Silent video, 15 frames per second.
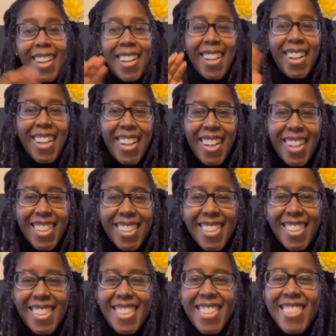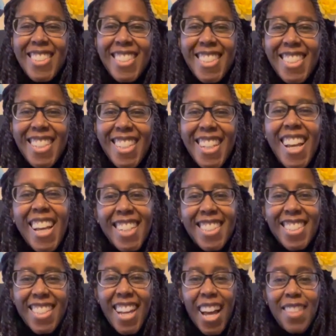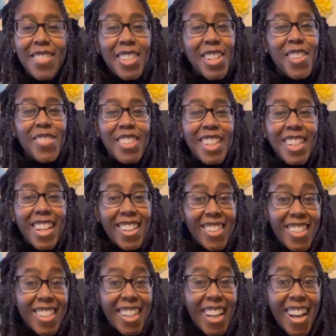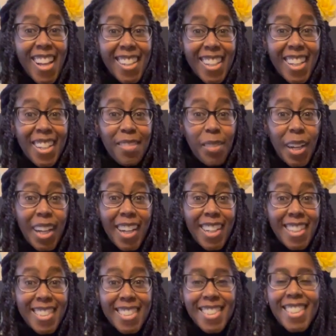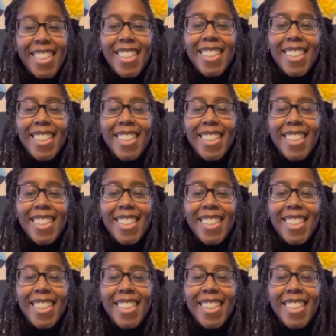Hi, it's Christie and it's time to open another cat lady box.